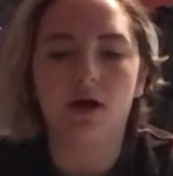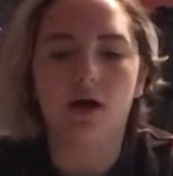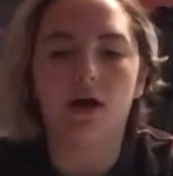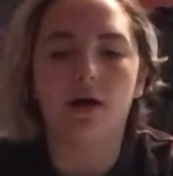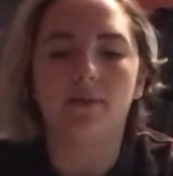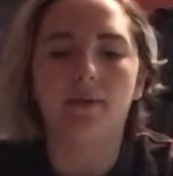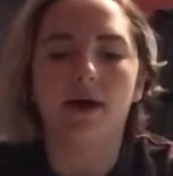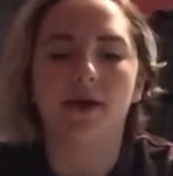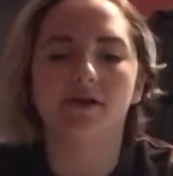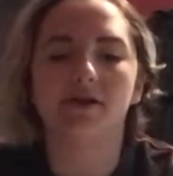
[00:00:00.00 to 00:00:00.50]

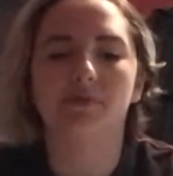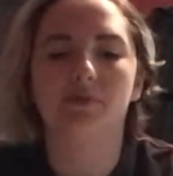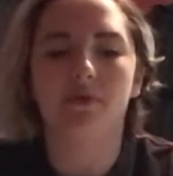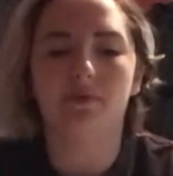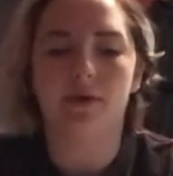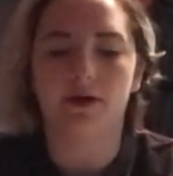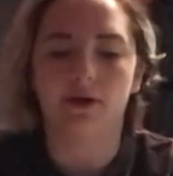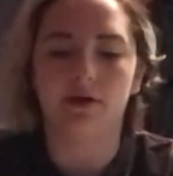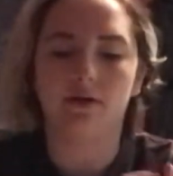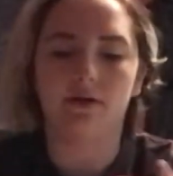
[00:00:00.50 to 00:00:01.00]
I just put
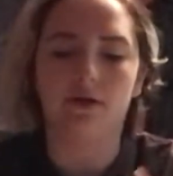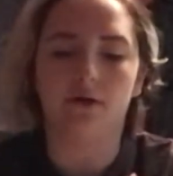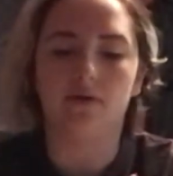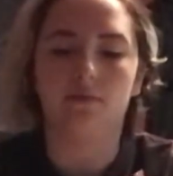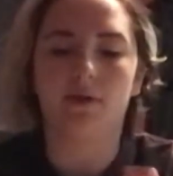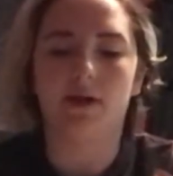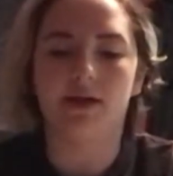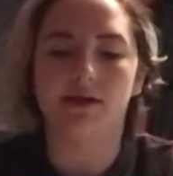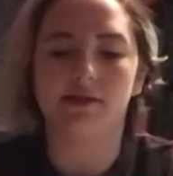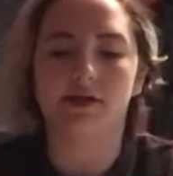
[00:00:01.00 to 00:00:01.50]
mine in a little
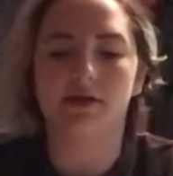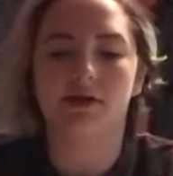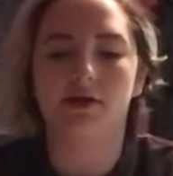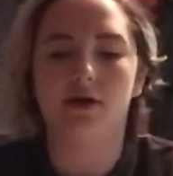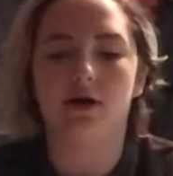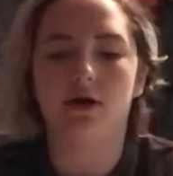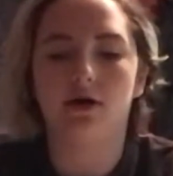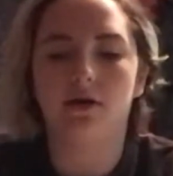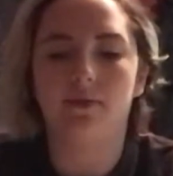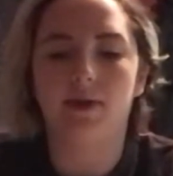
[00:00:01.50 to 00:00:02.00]
plastic
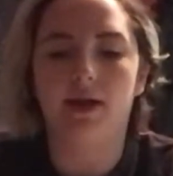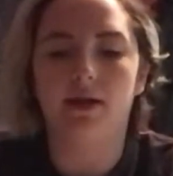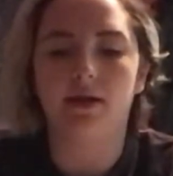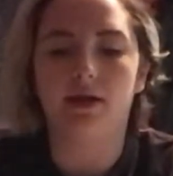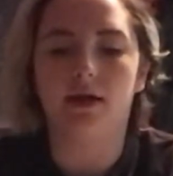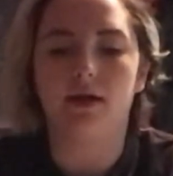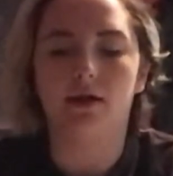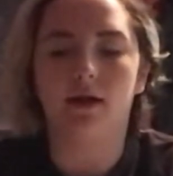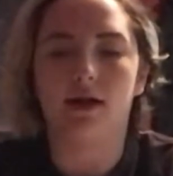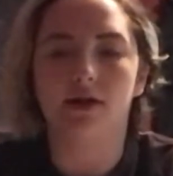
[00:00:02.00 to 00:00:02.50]
tub and
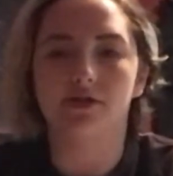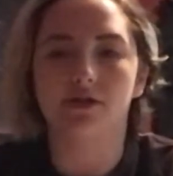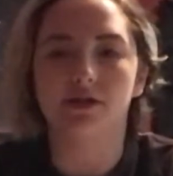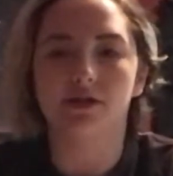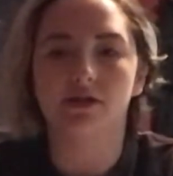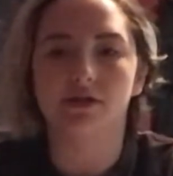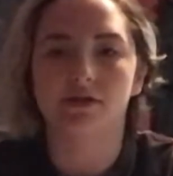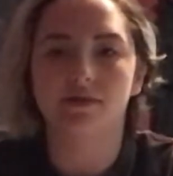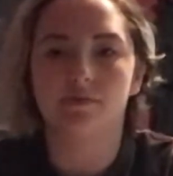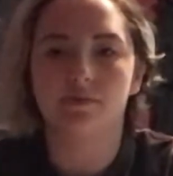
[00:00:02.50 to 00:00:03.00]
then I
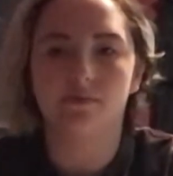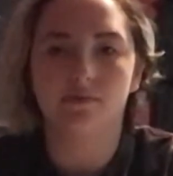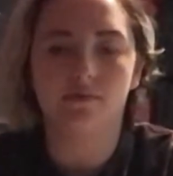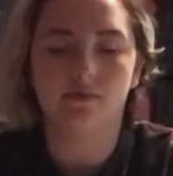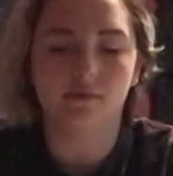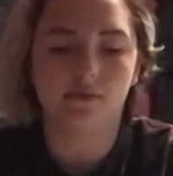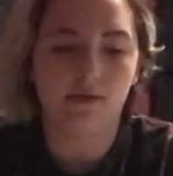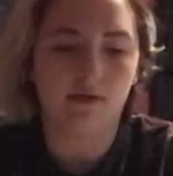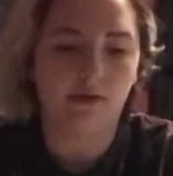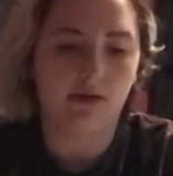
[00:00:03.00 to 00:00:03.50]
just
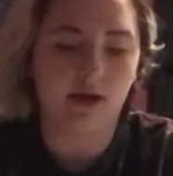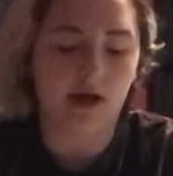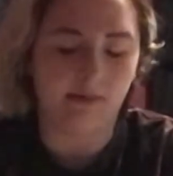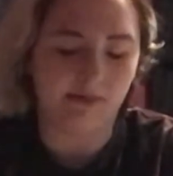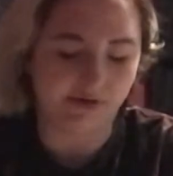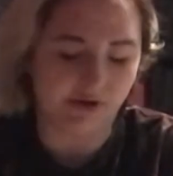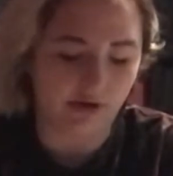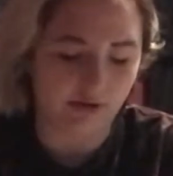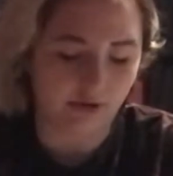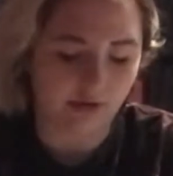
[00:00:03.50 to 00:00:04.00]
kept
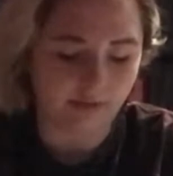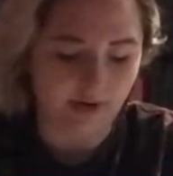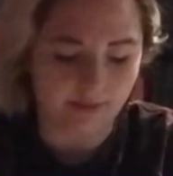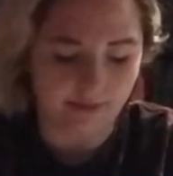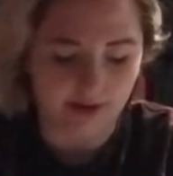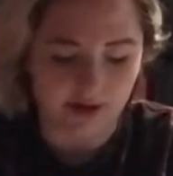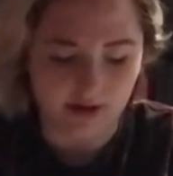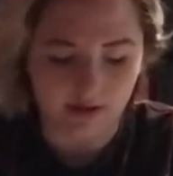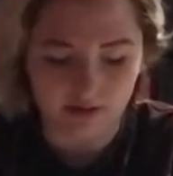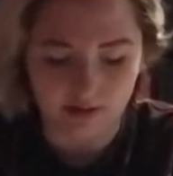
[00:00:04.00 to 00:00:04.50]
it under my
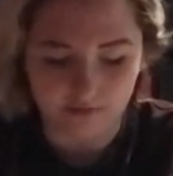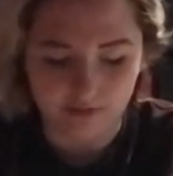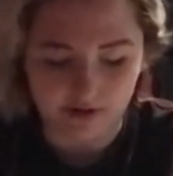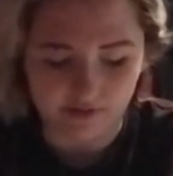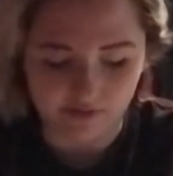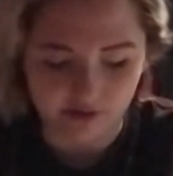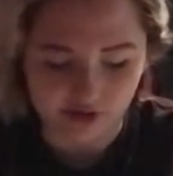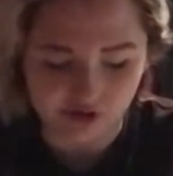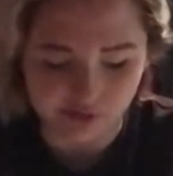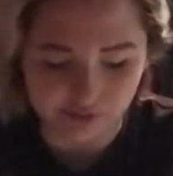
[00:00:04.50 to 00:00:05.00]
bed my
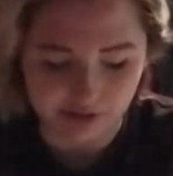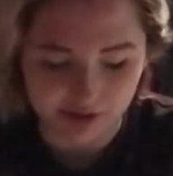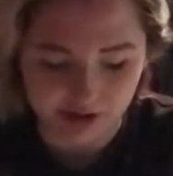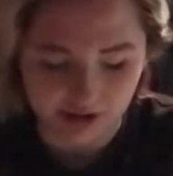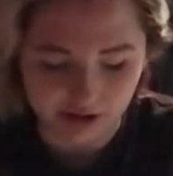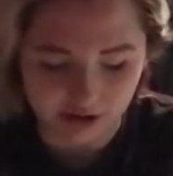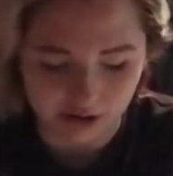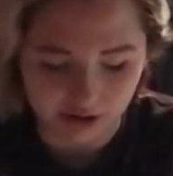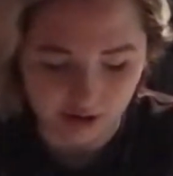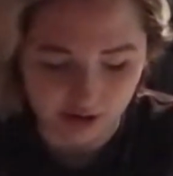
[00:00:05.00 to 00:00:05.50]
freshman
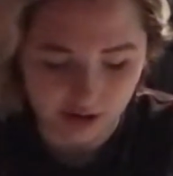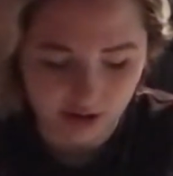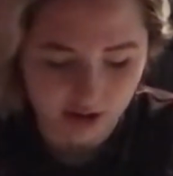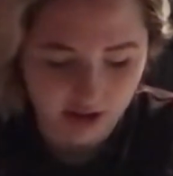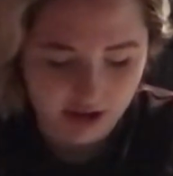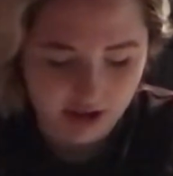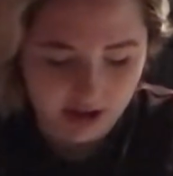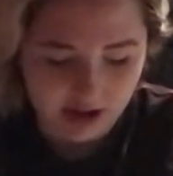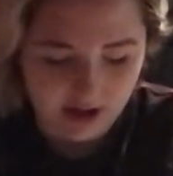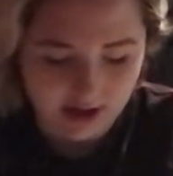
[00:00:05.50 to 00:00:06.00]
year.
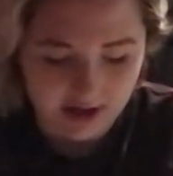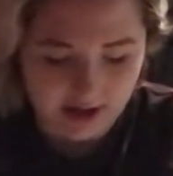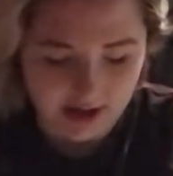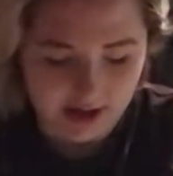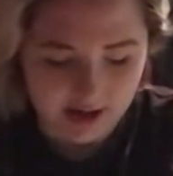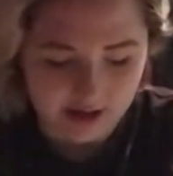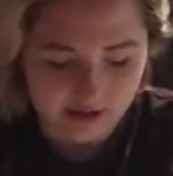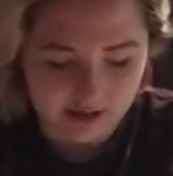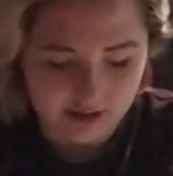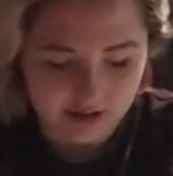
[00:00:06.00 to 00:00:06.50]

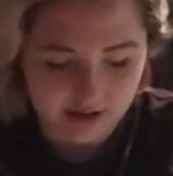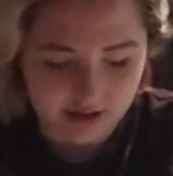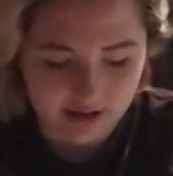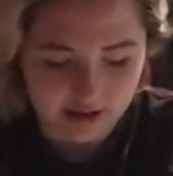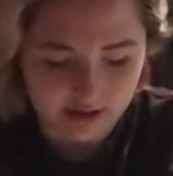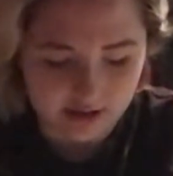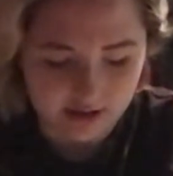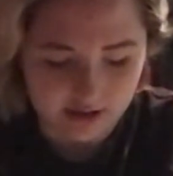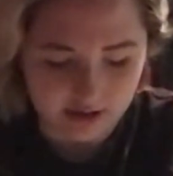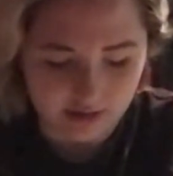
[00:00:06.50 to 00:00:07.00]
And
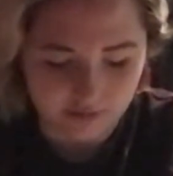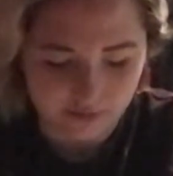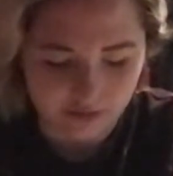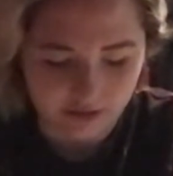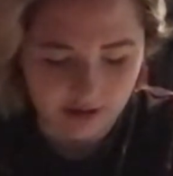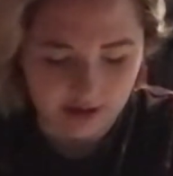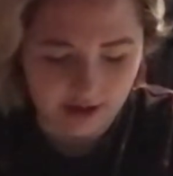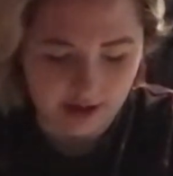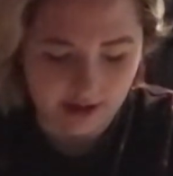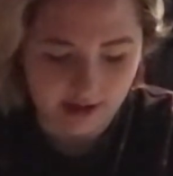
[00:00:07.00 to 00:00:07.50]
then number
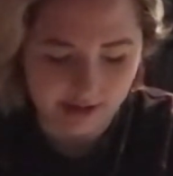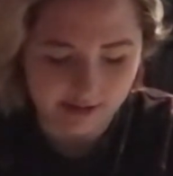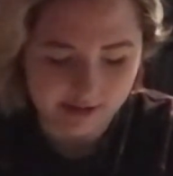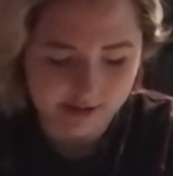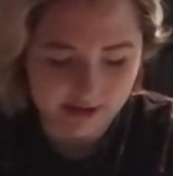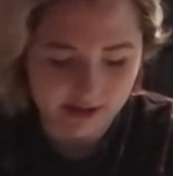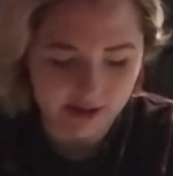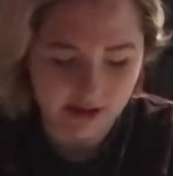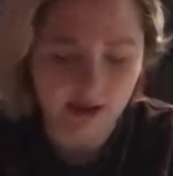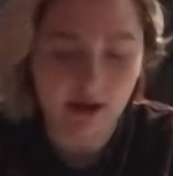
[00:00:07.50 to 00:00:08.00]
8,
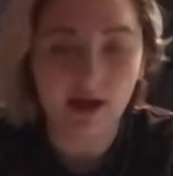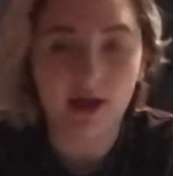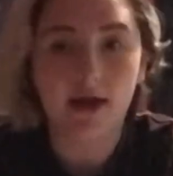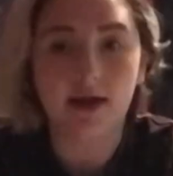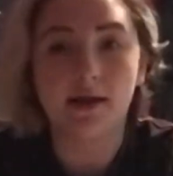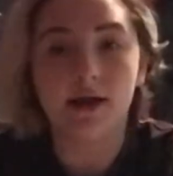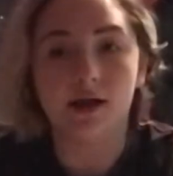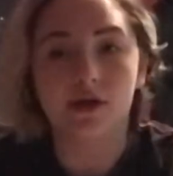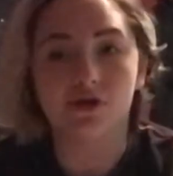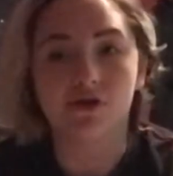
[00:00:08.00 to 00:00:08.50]
an
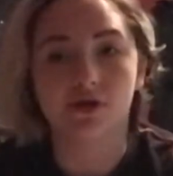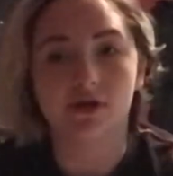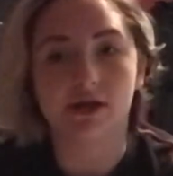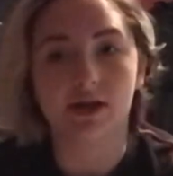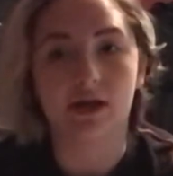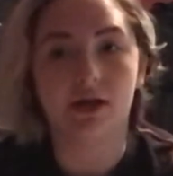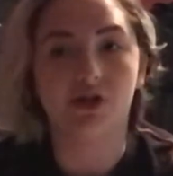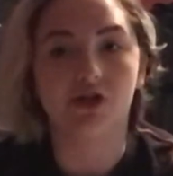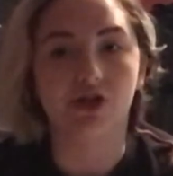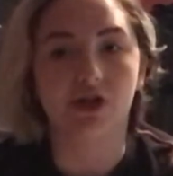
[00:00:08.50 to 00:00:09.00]
extra
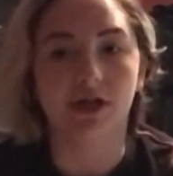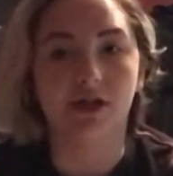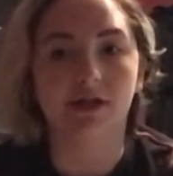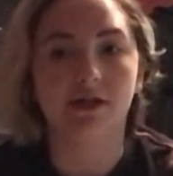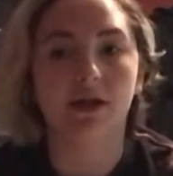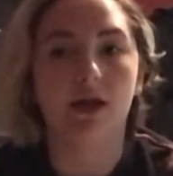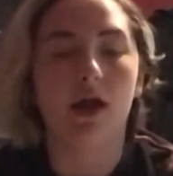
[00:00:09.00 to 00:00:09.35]
set of sheets.